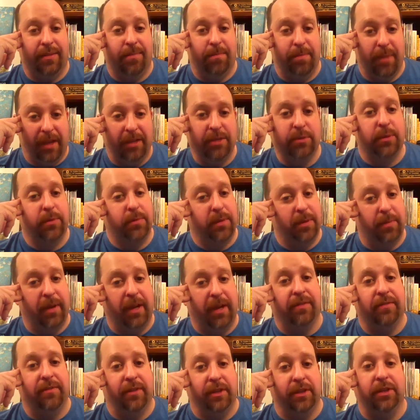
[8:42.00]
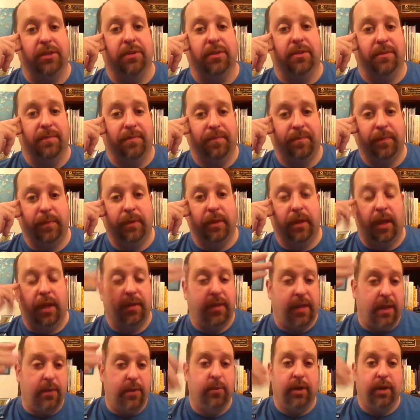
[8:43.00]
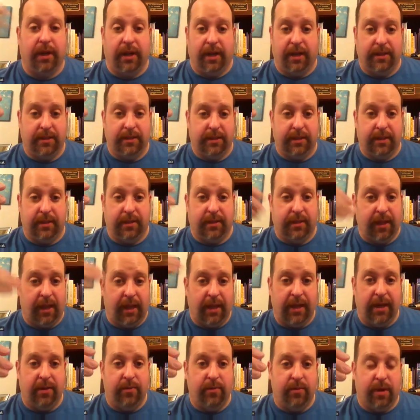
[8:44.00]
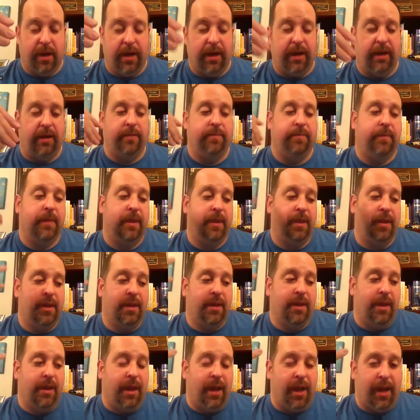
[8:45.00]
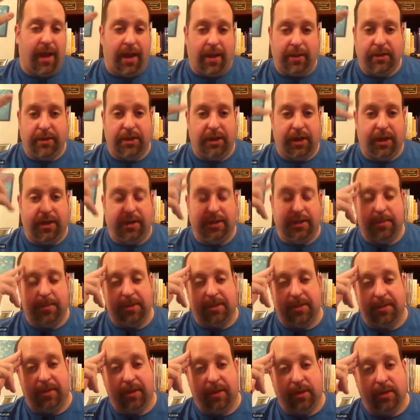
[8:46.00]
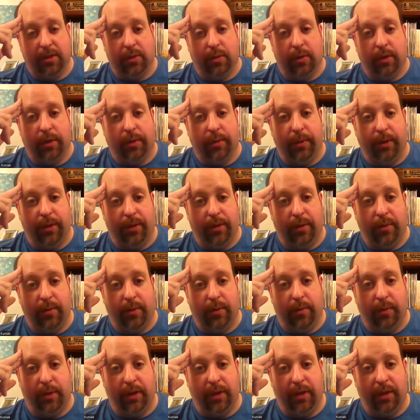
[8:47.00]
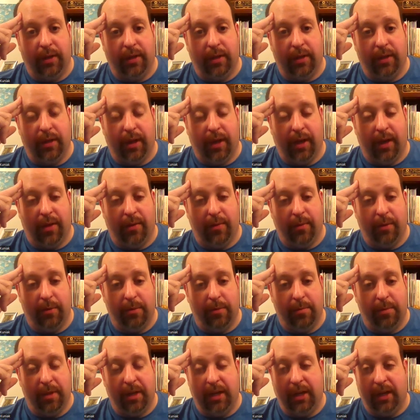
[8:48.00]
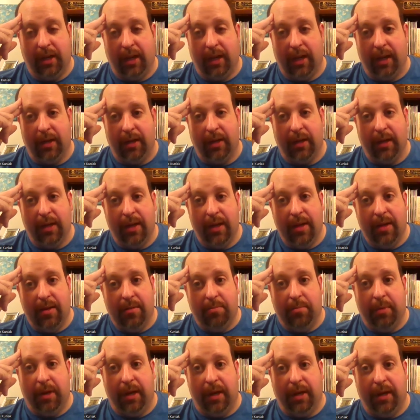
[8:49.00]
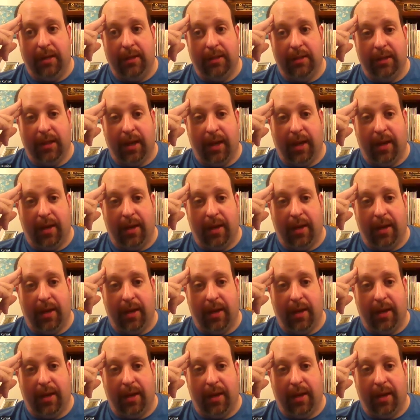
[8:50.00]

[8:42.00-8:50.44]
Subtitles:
meds would be beneficial and they were against it. They didn't want it. I'll share a specific story with you when we meet again. But